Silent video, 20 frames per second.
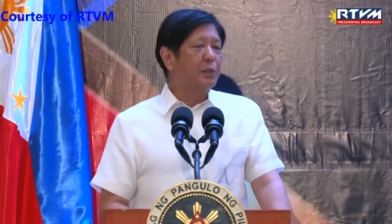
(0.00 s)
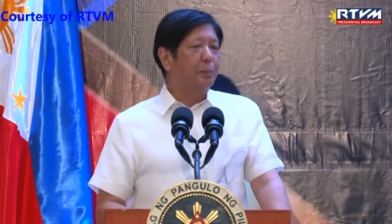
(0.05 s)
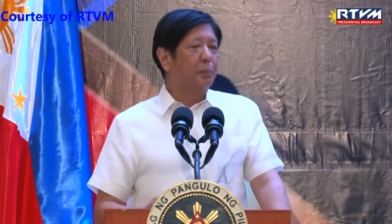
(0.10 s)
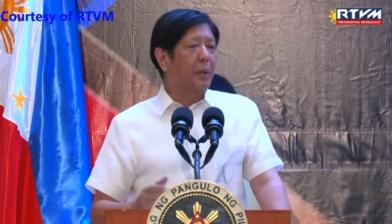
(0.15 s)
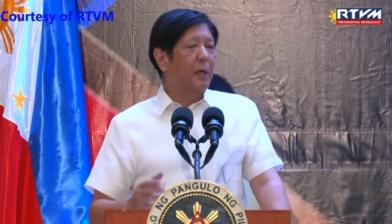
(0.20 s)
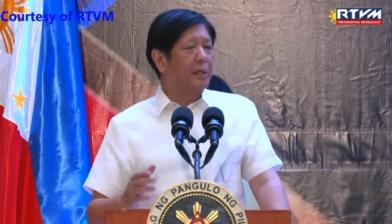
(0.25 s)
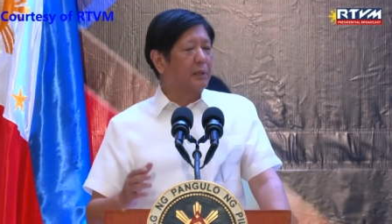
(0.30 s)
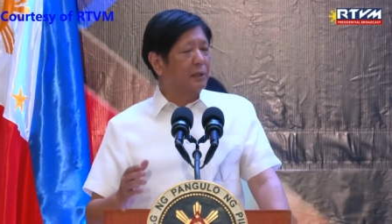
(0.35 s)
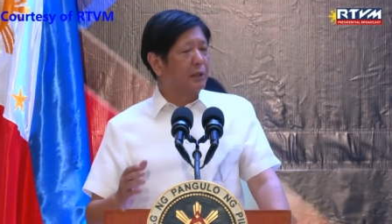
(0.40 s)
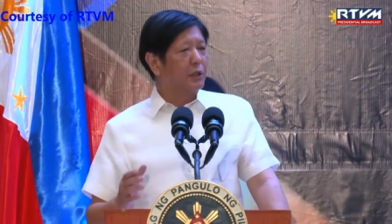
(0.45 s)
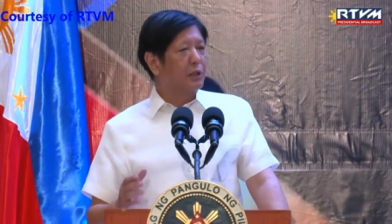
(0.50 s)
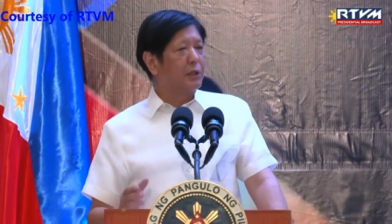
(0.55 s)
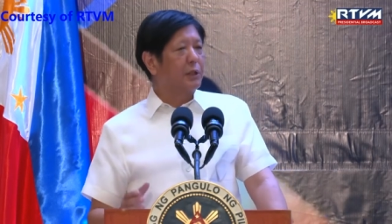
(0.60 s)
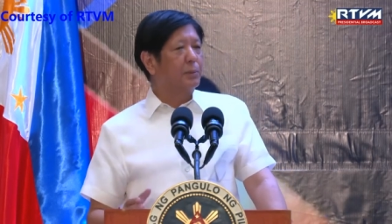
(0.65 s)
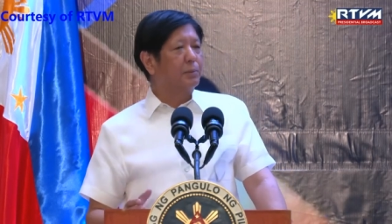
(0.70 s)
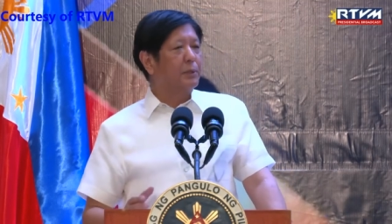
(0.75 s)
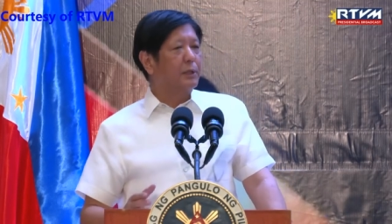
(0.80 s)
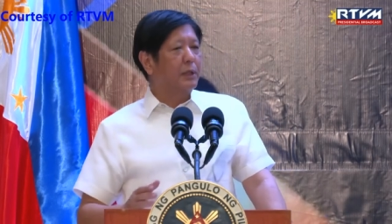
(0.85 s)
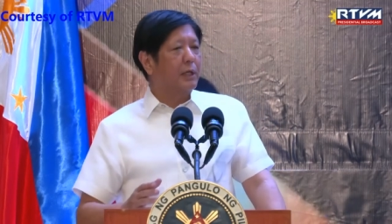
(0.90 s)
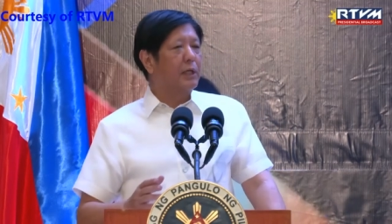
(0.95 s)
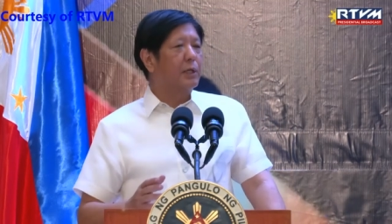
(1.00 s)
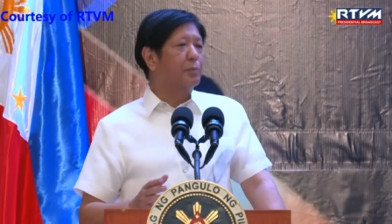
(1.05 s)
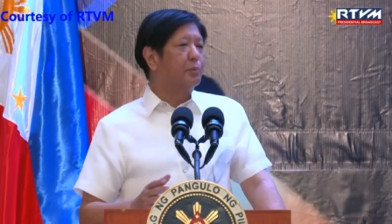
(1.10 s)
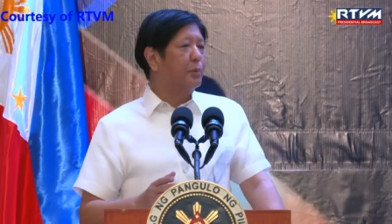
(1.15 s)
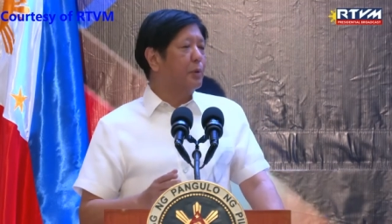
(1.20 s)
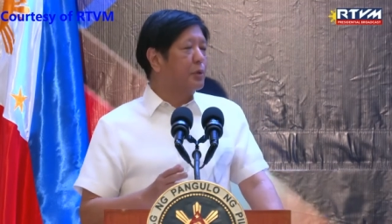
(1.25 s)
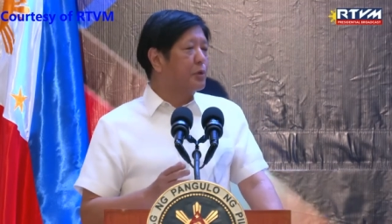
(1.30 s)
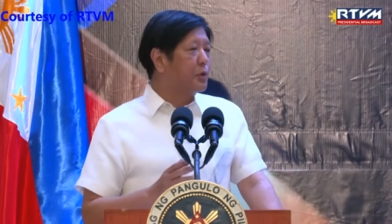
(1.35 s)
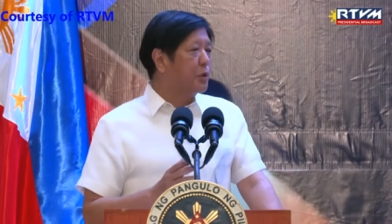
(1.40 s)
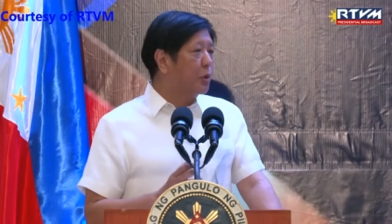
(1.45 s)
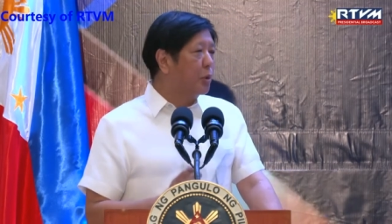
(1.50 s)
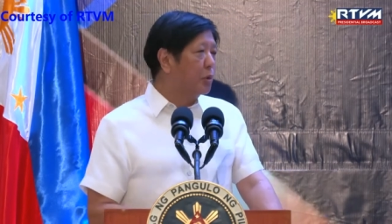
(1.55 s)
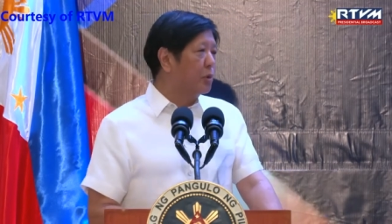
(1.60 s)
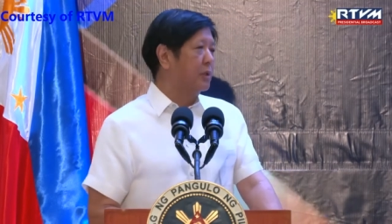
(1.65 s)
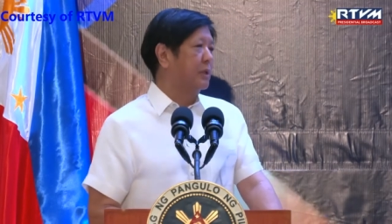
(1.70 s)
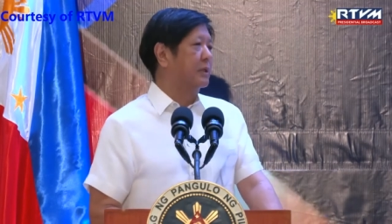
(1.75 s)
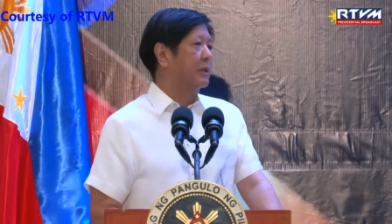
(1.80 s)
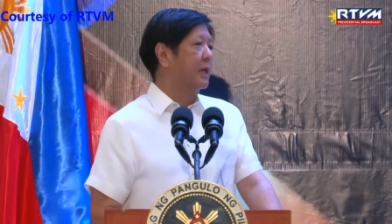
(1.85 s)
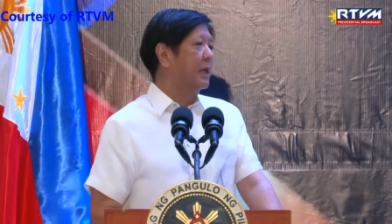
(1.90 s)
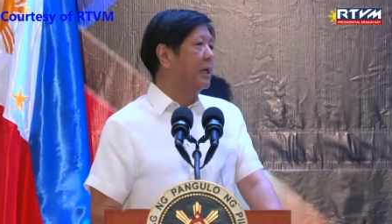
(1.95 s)
partnerships can
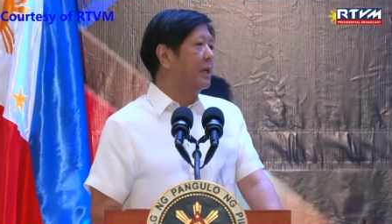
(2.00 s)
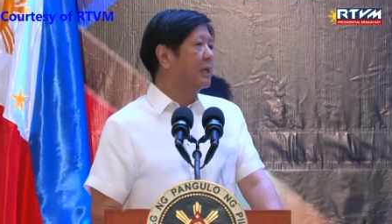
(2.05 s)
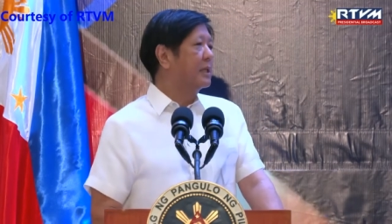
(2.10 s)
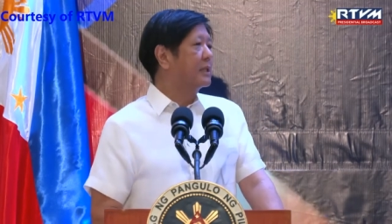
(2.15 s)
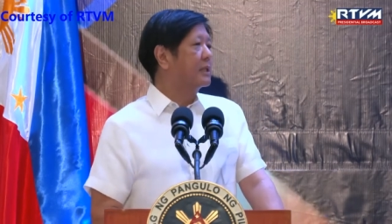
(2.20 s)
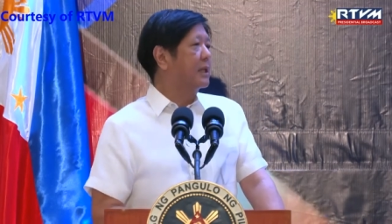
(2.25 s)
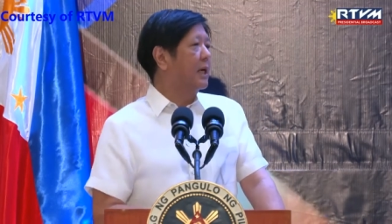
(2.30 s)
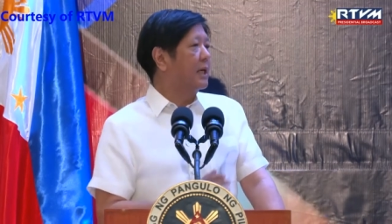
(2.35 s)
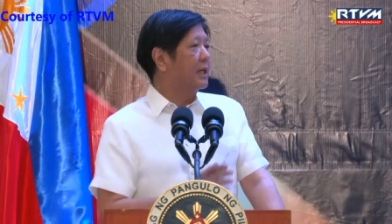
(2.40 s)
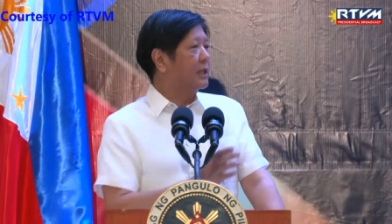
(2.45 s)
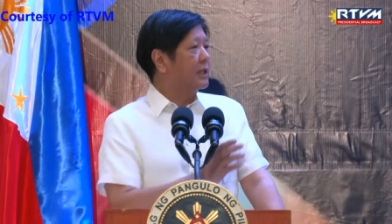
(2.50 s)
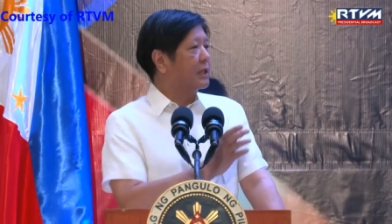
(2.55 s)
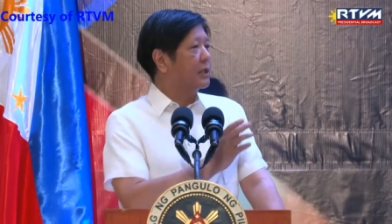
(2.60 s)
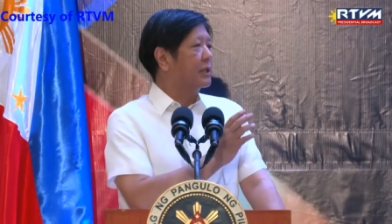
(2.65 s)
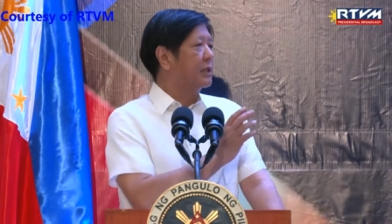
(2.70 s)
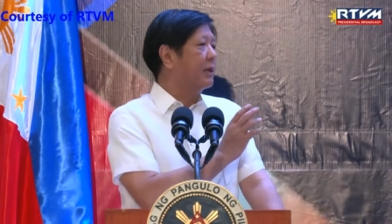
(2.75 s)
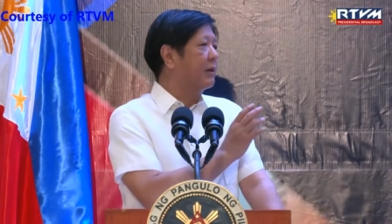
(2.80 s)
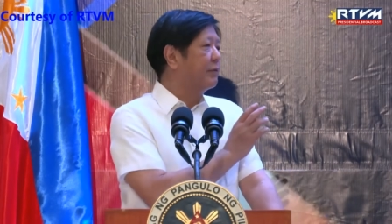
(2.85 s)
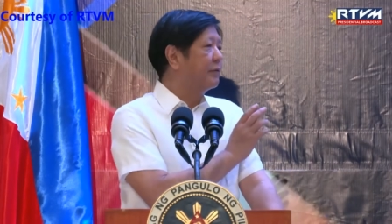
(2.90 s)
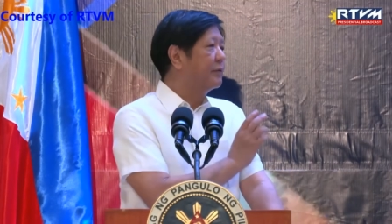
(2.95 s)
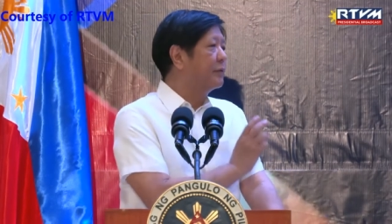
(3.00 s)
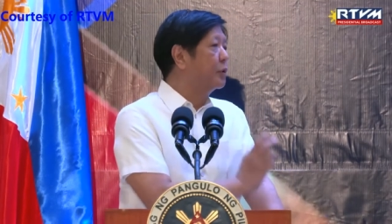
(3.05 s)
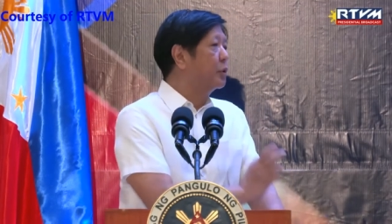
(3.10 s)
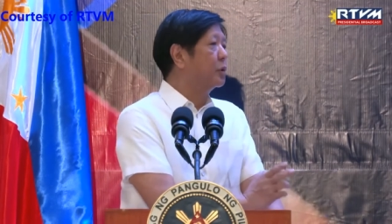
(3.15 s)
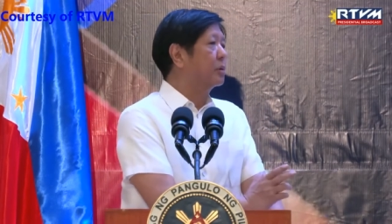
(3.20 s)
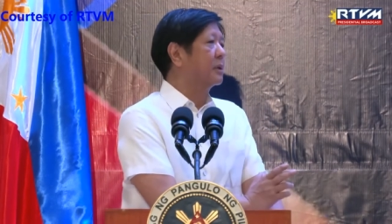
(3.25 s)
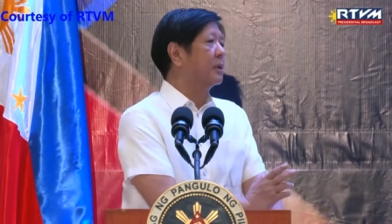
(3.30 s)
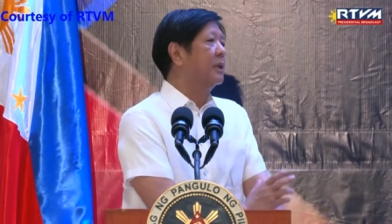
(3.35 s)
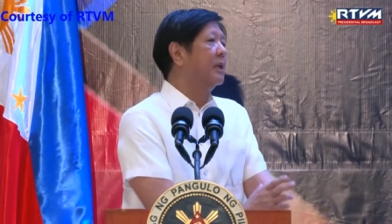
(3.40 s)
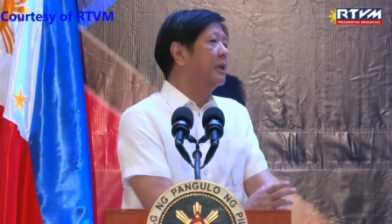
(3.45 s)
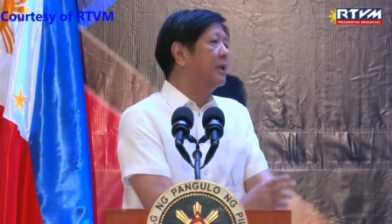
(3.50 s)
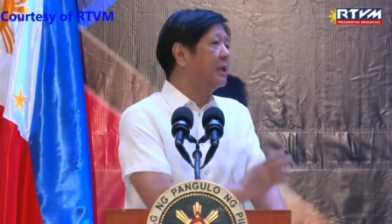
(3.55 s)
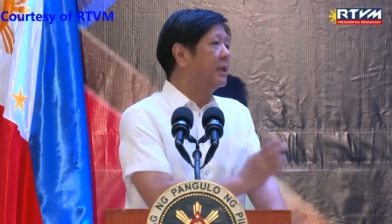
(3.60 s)
produce such fruit